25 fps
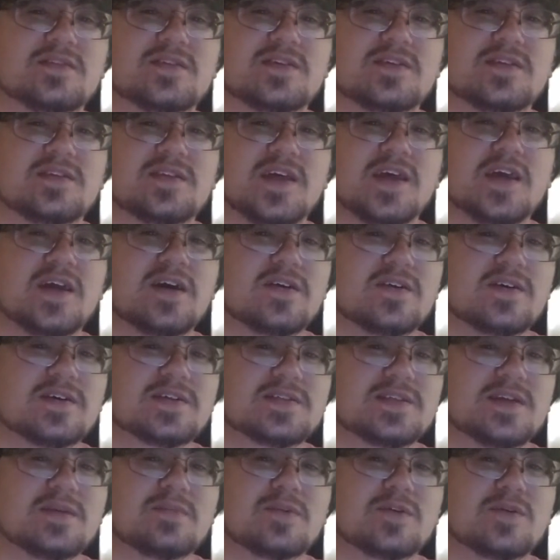They are his
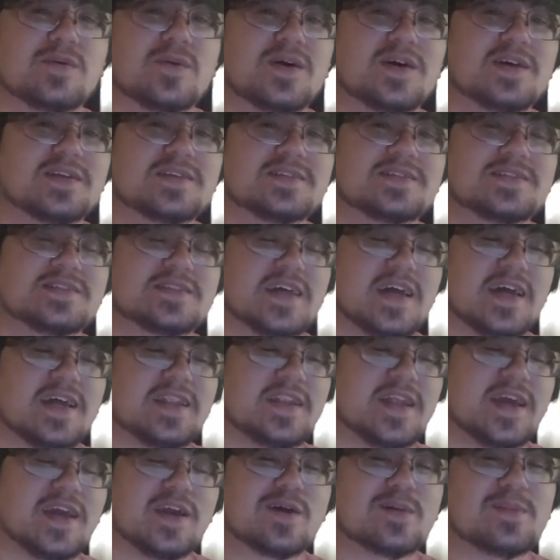number ones, and
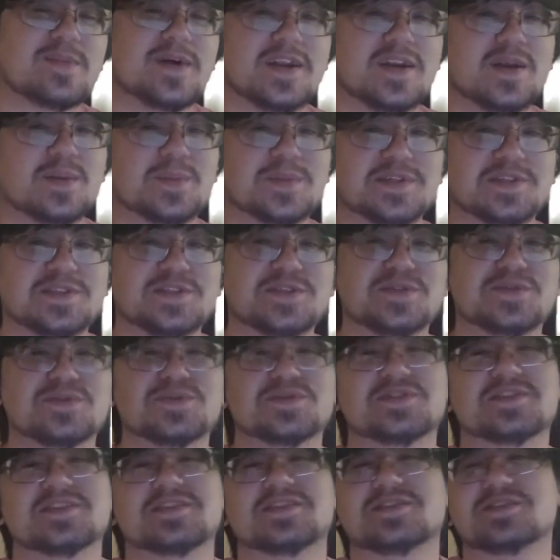they are my number
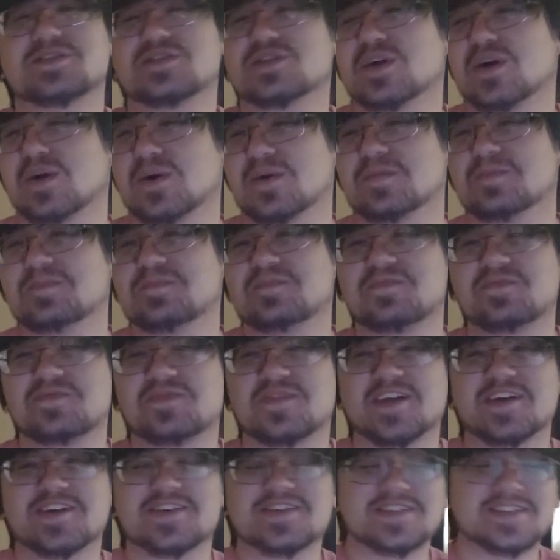twos. So
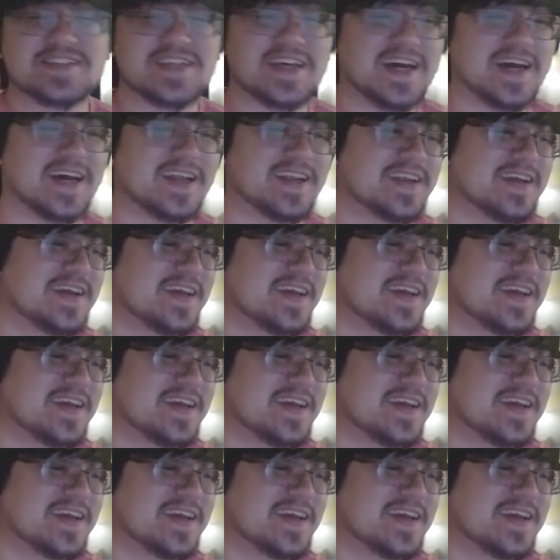there's that.